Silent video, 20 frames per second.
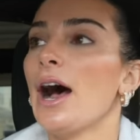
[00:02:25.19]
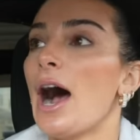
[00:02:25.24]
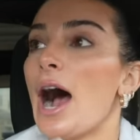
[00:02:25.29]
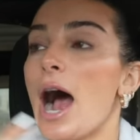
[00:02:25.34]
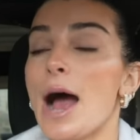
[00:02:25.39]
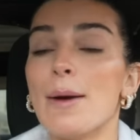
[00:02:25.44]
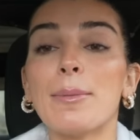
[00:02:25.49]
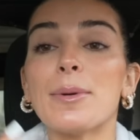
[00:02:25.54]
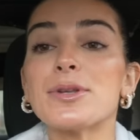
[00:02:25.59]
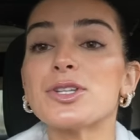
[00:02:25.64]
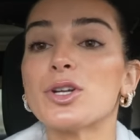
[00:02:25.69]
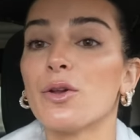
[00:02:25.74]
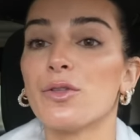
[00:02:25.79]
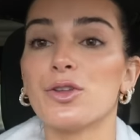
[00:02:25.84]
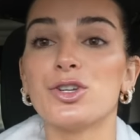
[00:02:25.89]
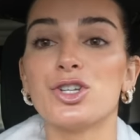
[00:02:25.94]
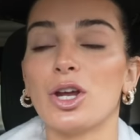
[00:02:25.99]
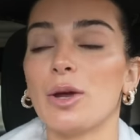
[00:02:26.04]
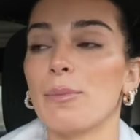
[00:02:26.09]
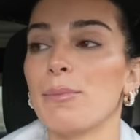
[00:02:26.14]
I'm about to go to
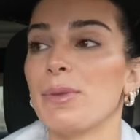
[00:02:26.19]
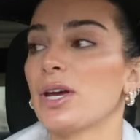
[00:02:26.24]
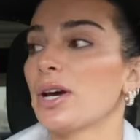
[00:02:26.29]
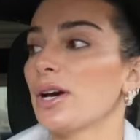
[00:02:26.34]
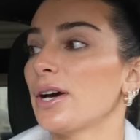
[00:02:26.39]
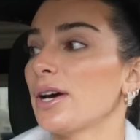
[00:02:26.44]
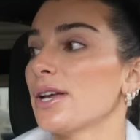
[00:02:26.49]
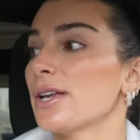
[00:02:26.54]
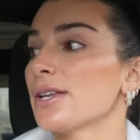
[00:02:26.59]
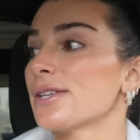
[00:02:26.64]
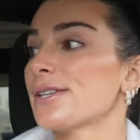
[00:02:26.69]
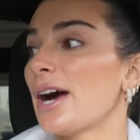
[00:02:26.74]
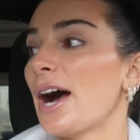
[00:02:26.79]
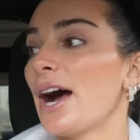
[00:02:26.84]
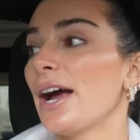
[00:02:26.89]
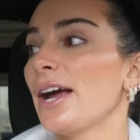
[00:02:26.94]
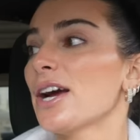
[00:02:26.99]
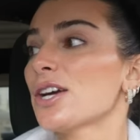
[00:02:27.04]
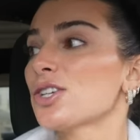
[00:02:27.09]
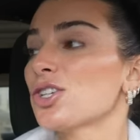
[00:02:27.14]
the gym because
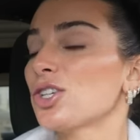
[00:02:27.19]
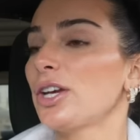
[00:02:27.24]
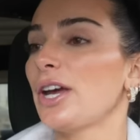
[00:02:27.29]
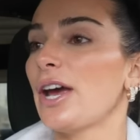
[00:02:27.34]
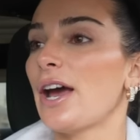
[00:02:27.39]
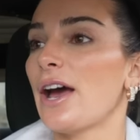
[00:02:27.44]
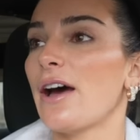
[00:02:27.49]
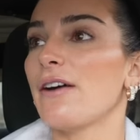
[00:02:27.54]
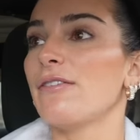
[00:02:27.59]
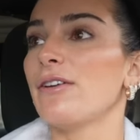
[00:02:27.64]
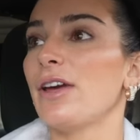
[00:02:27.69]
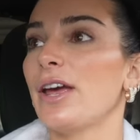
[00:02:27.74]
I actually have